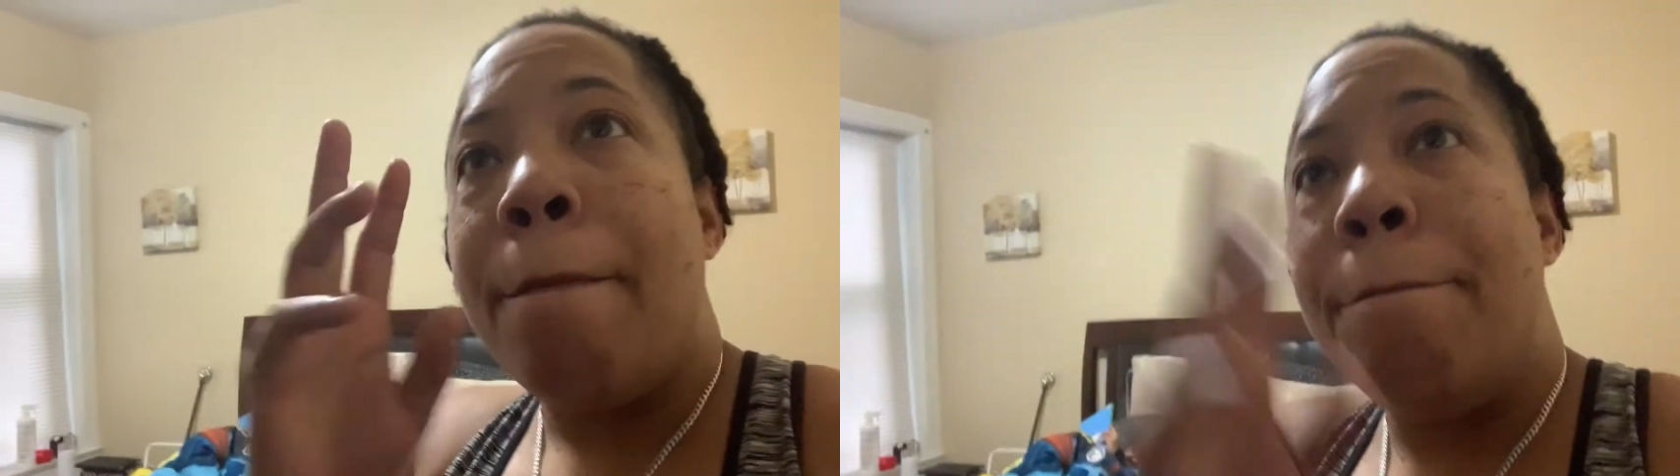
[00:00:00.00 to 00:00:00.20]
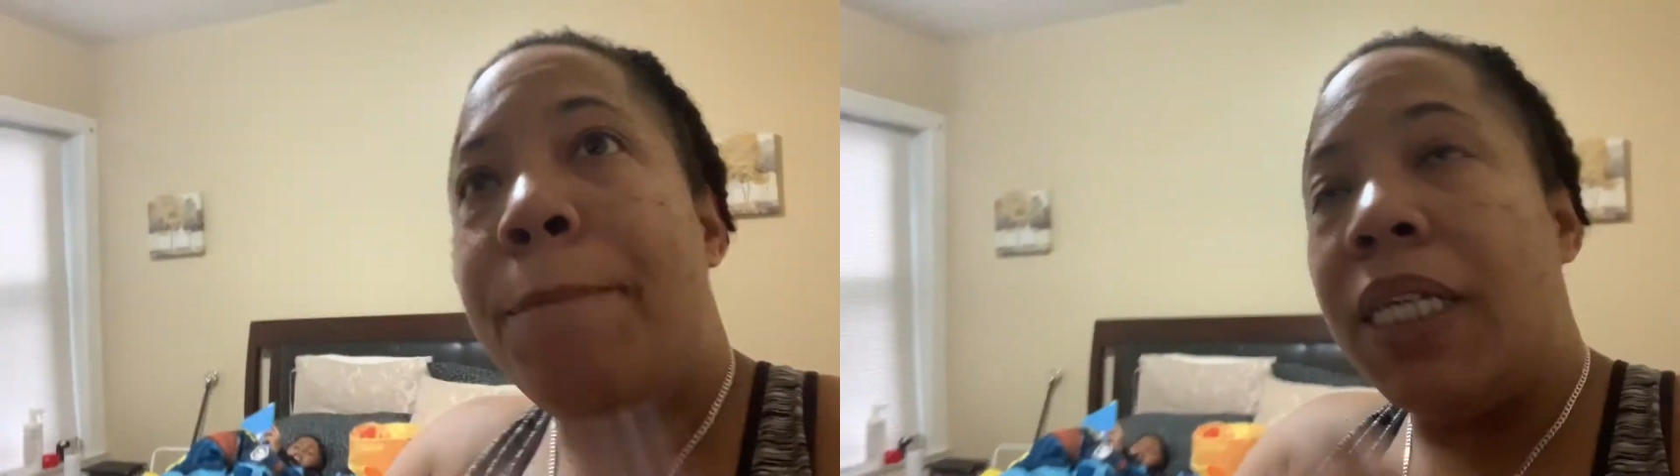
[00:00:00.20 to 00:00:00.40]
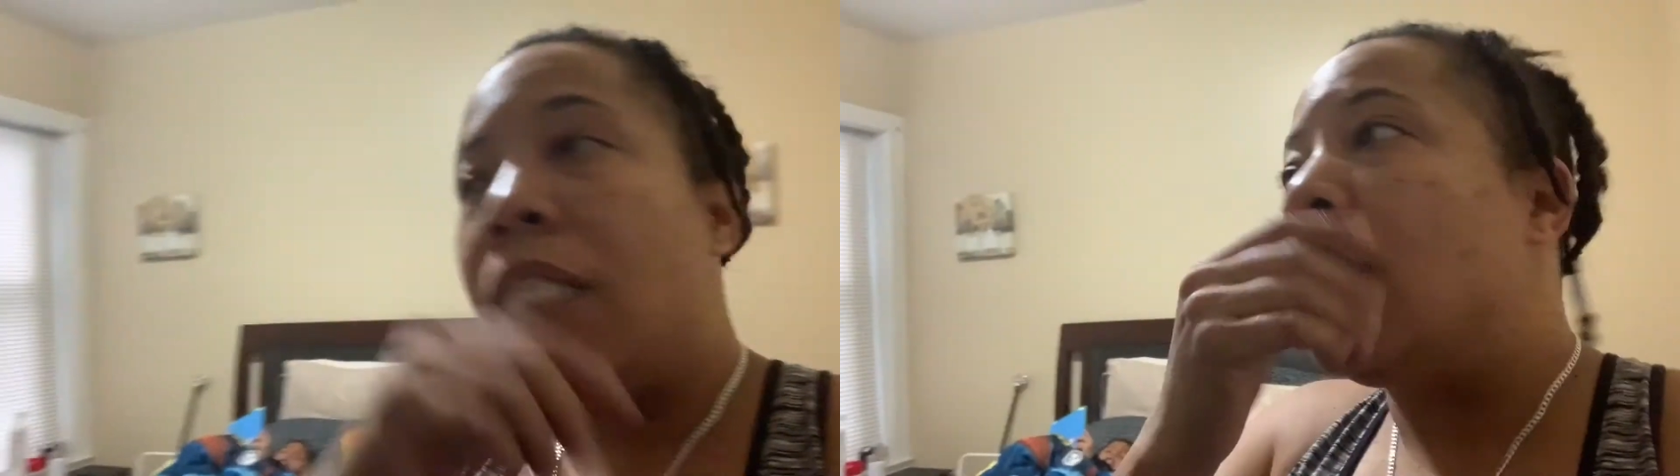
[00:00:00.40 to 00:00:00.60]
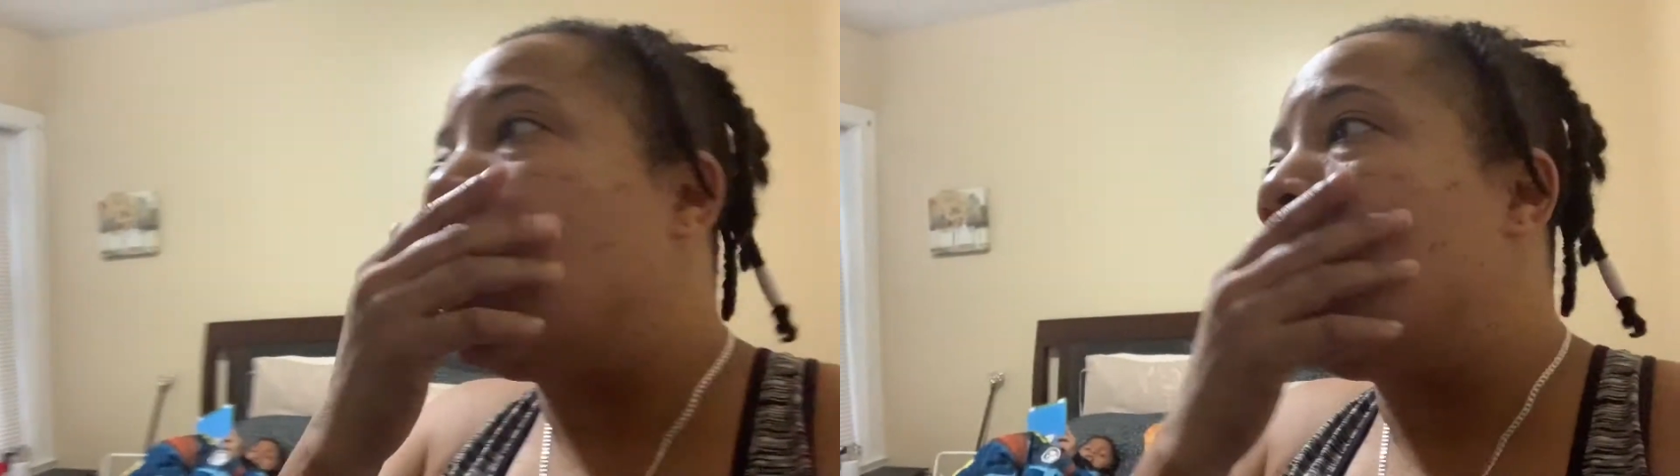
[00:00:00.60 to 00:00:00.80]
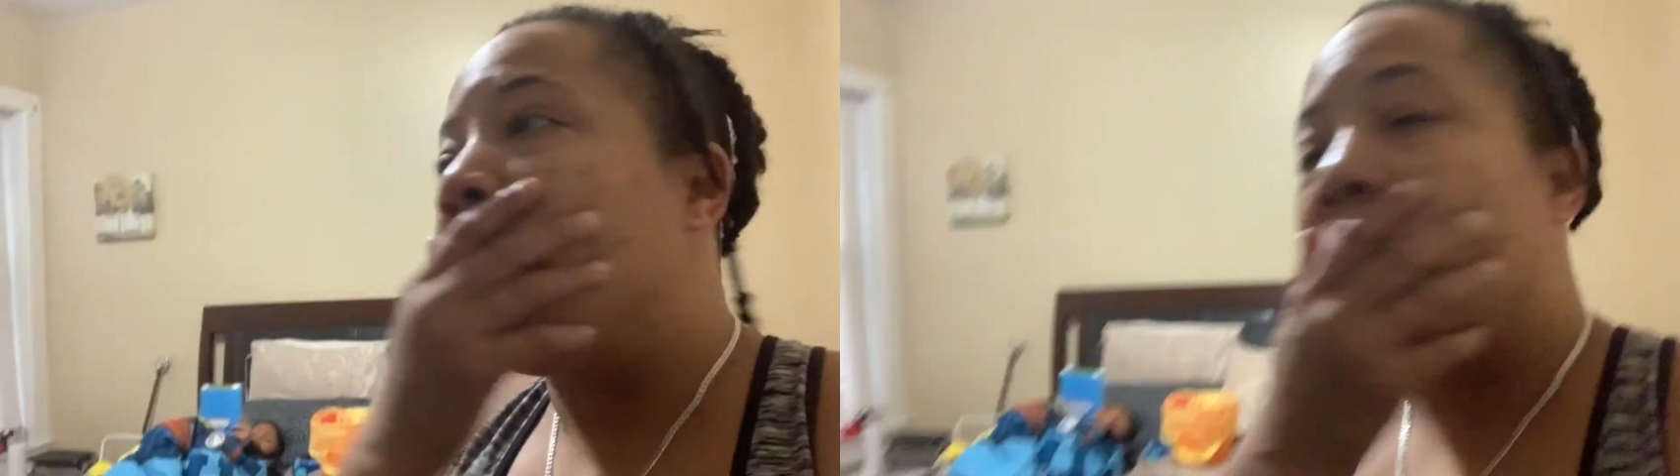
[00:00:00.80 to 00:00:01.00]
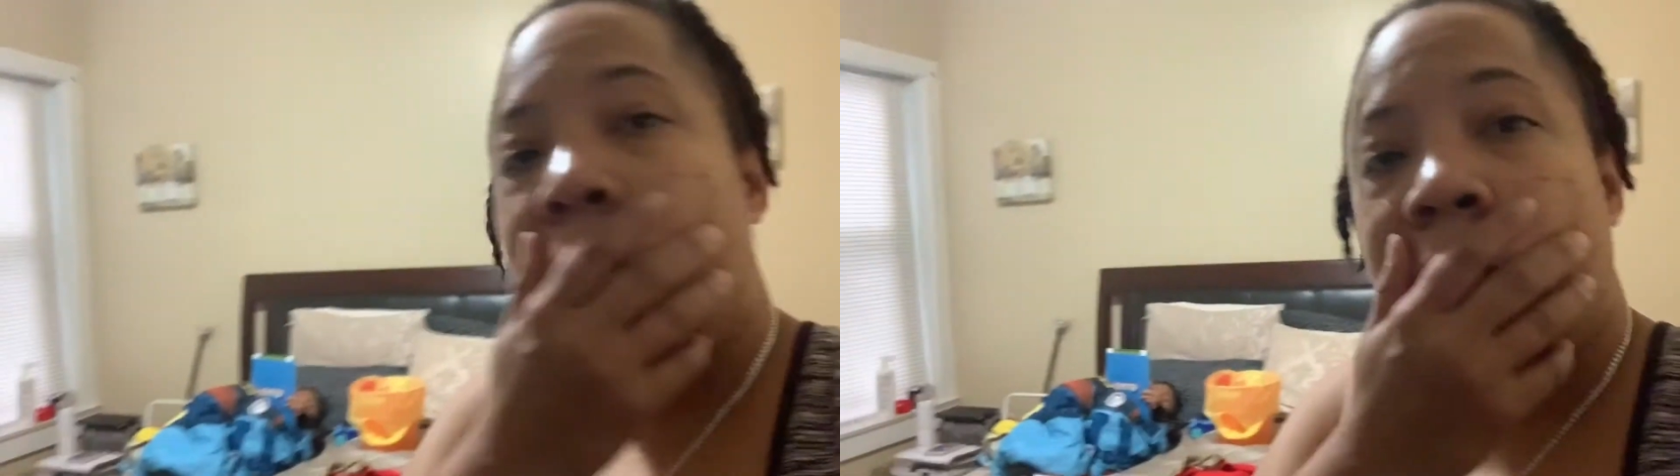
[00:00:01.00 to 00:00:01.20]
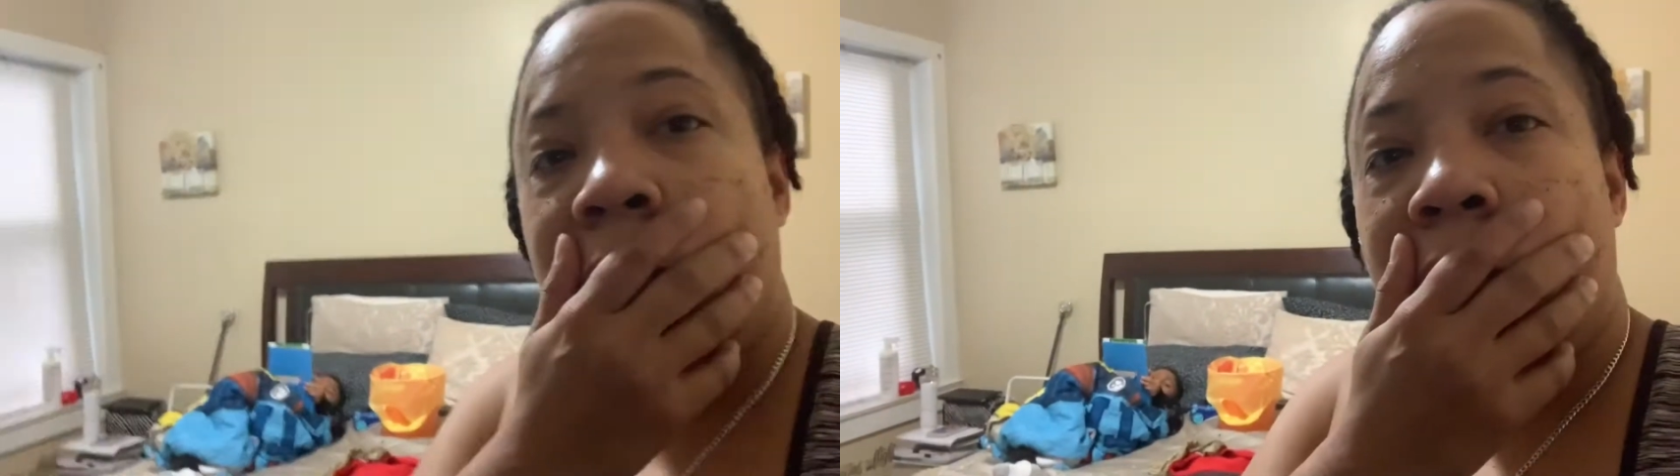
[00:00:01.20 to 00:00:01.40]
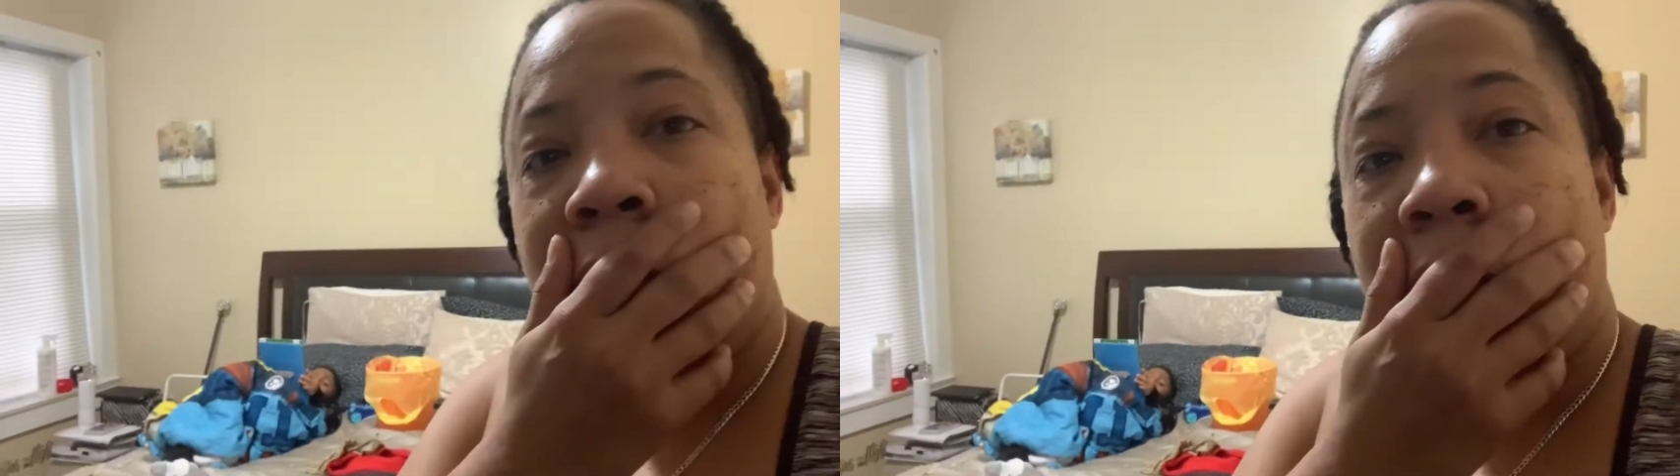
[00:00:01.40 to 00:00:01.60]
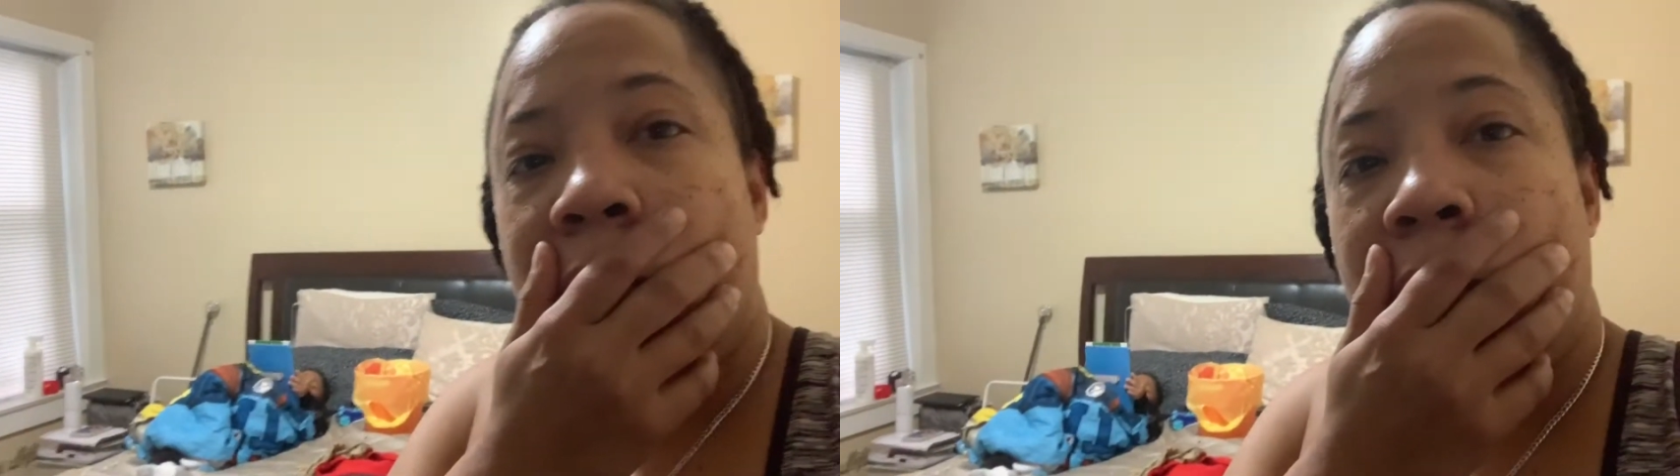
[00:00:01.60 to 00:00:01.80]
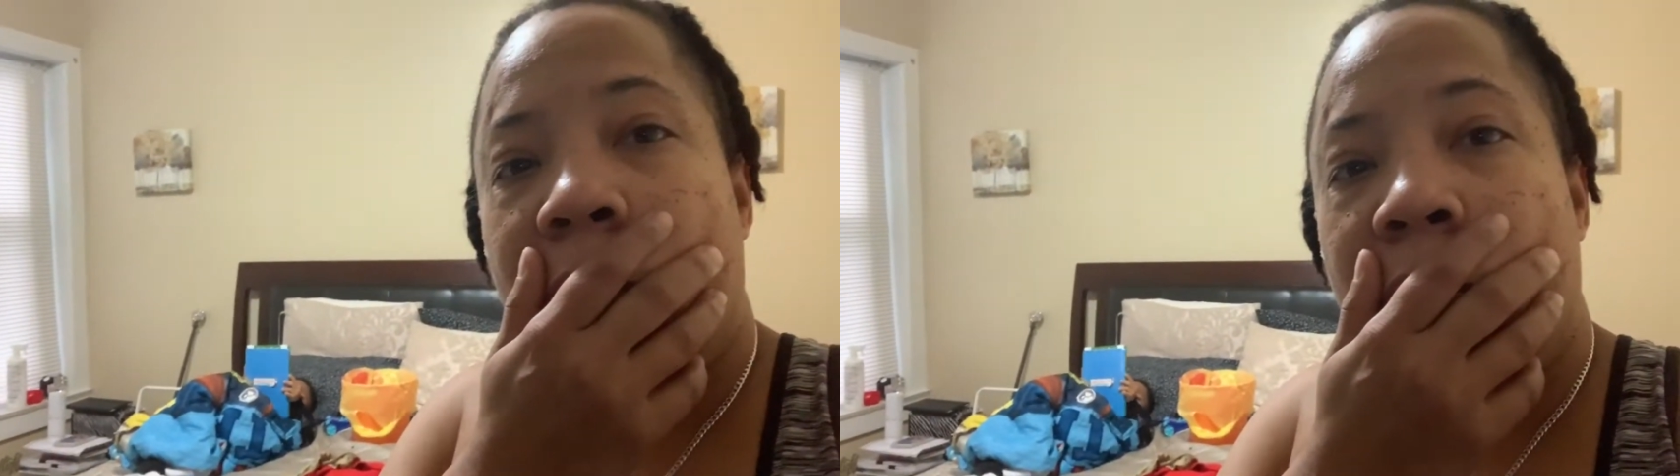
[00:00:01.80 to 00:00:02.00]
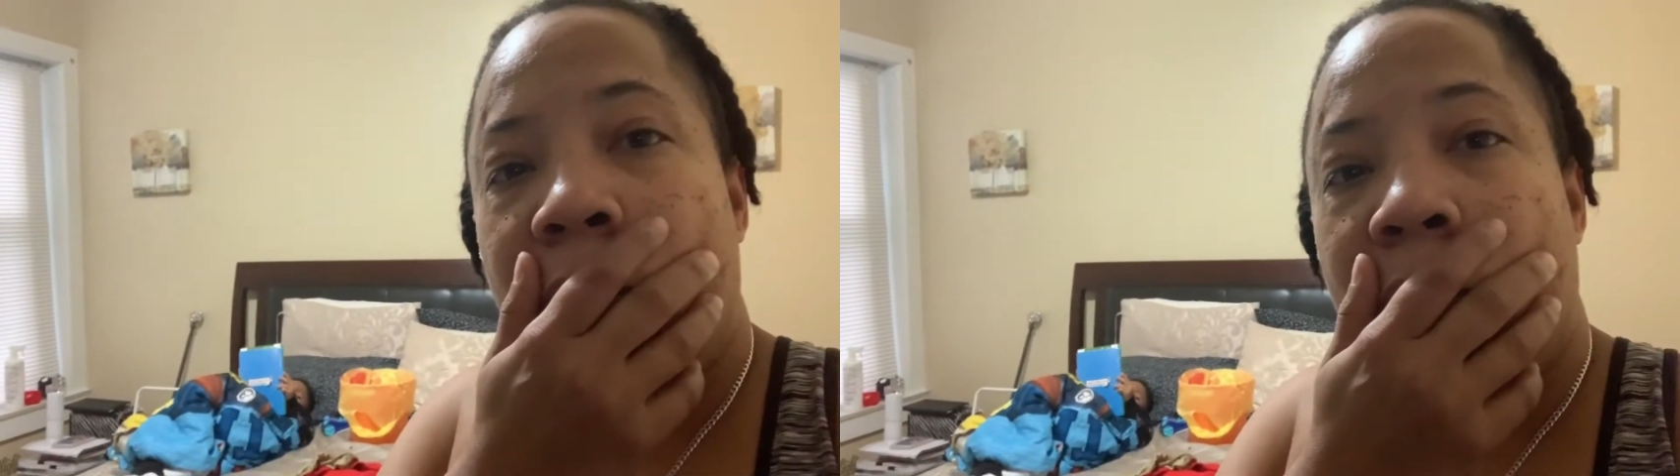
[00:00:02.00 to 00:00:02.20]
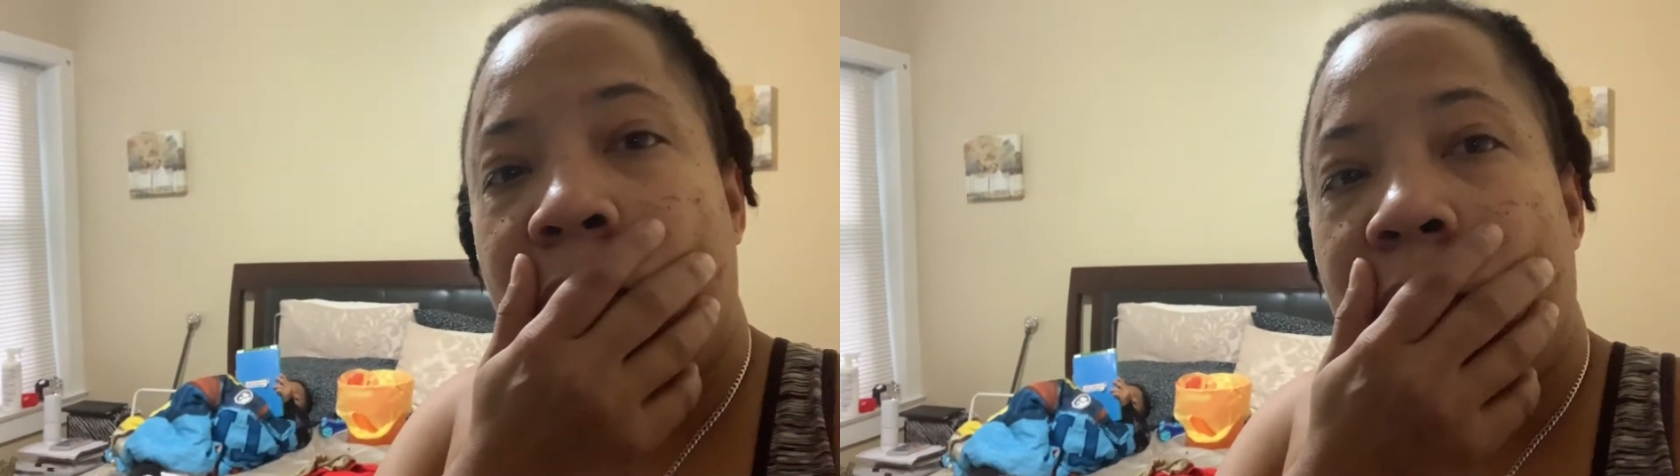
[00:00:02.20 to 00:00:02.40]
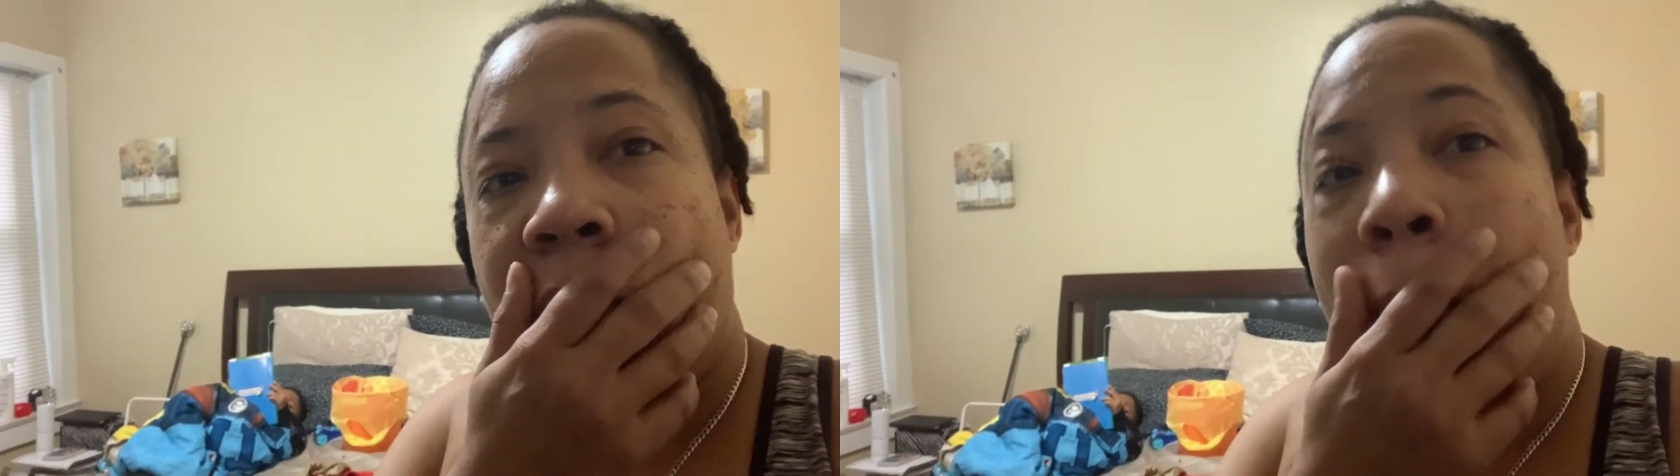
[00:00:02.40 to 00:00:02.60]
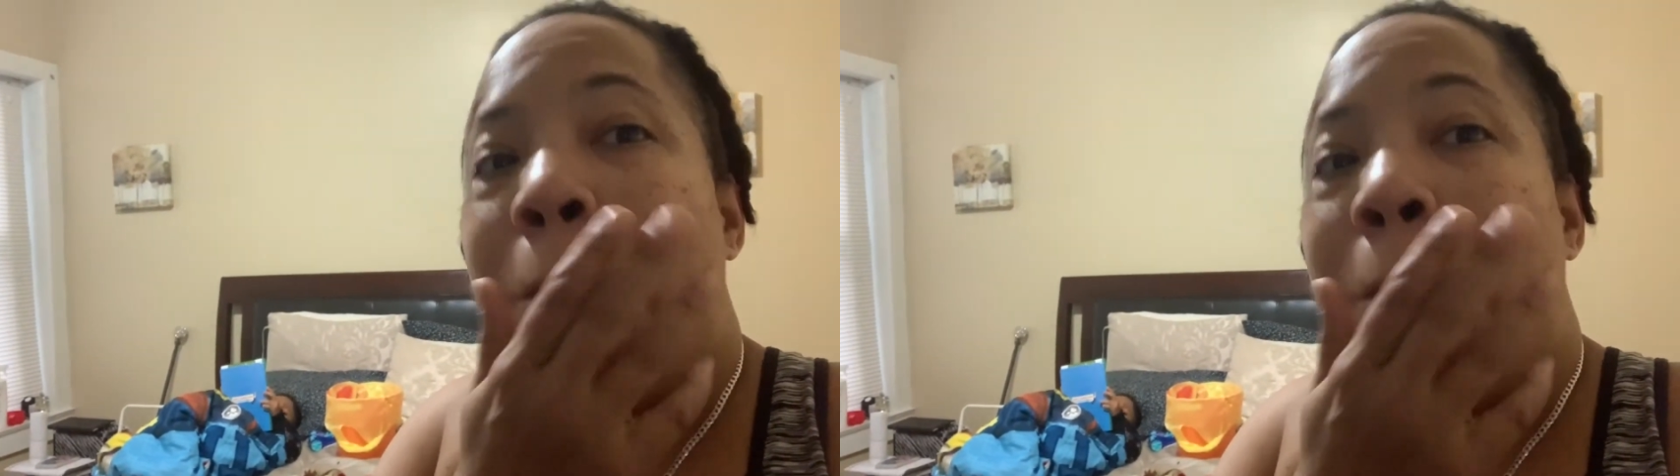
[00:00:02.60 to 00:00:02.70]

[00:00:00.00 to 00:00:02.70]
Business. Boss the baby sick.